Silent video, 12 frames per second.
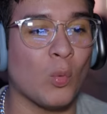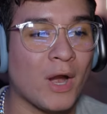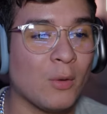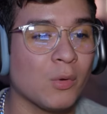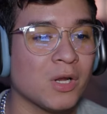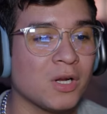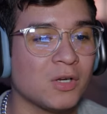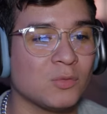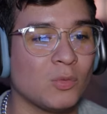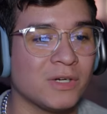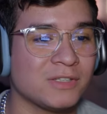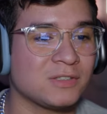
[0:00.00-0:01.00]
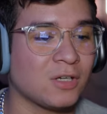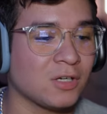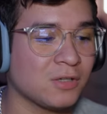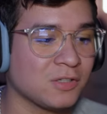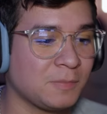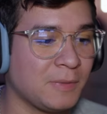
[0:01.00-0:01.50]
where we're gonna wanna
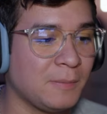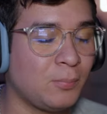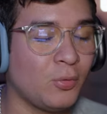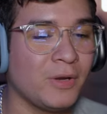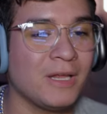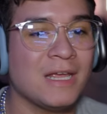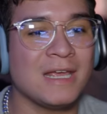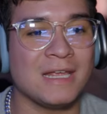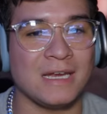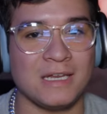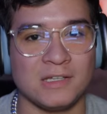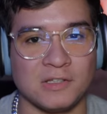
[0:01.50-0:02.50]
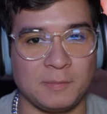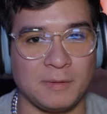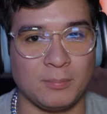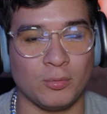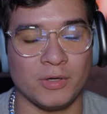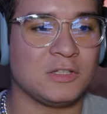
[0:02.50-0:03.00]
start the speed point and end the
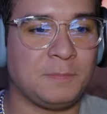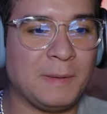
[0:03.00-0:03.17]
speed point.